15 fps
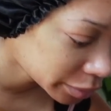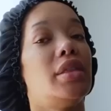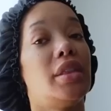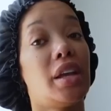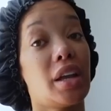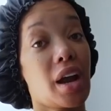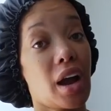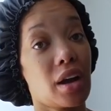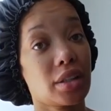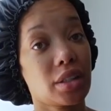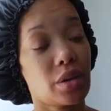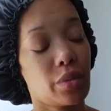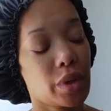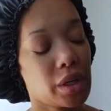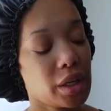Then I
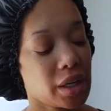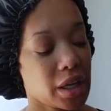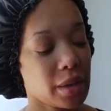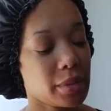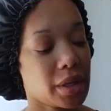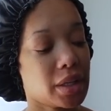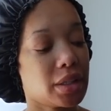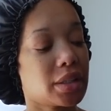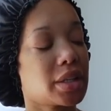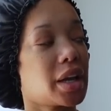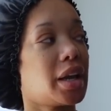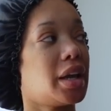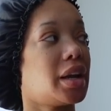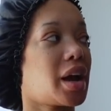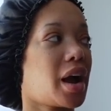also went to Neiman's,
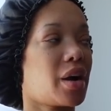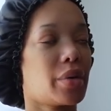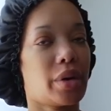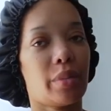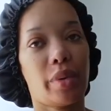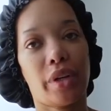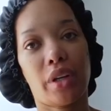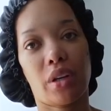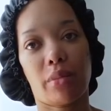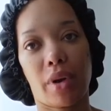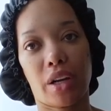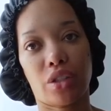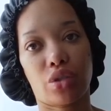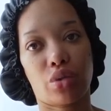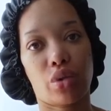and I already put it in
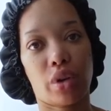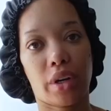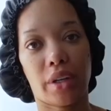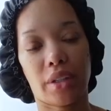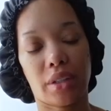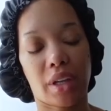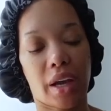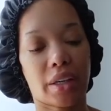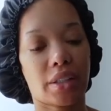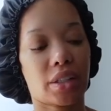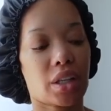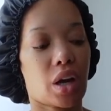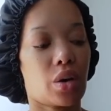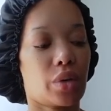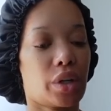my drawer and like
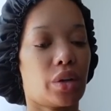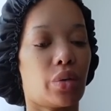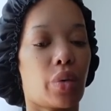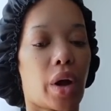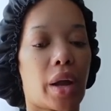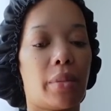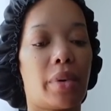stowed it away,